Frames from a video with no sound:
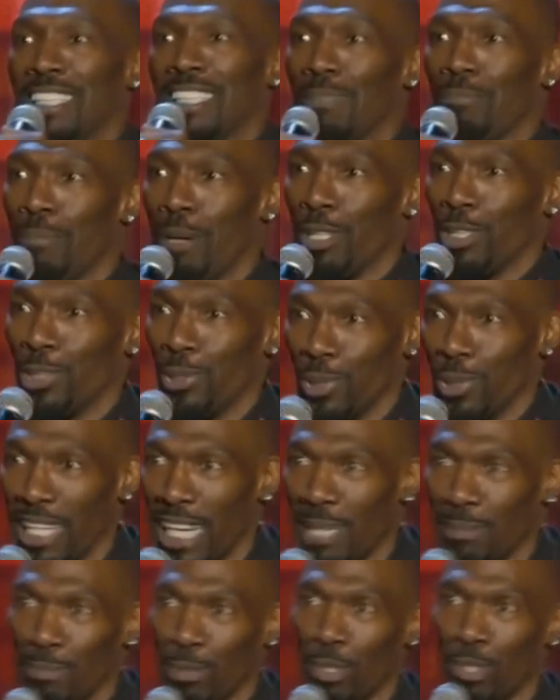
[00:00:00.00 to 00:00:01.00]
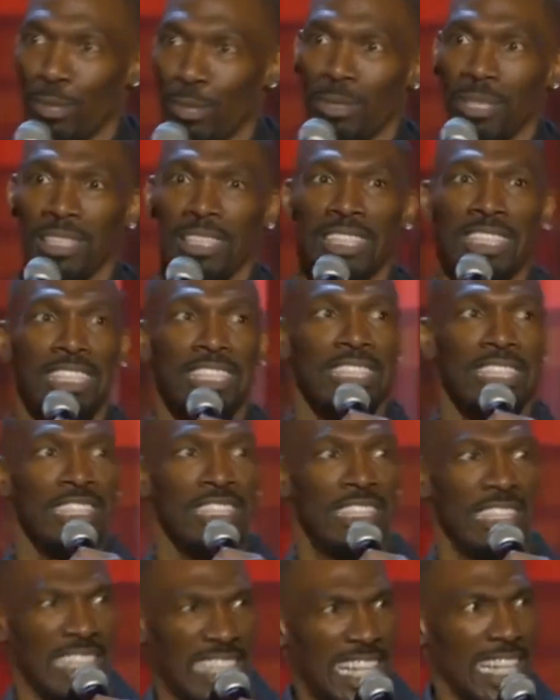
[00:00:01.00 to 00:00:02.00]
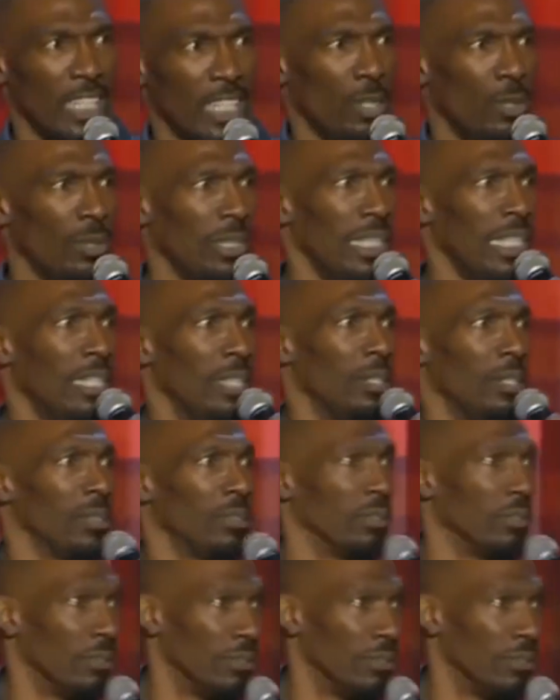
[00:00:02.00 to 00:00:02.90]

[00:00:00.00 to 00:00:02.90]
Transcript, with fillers: this commercial came on with Shaquille O'Neal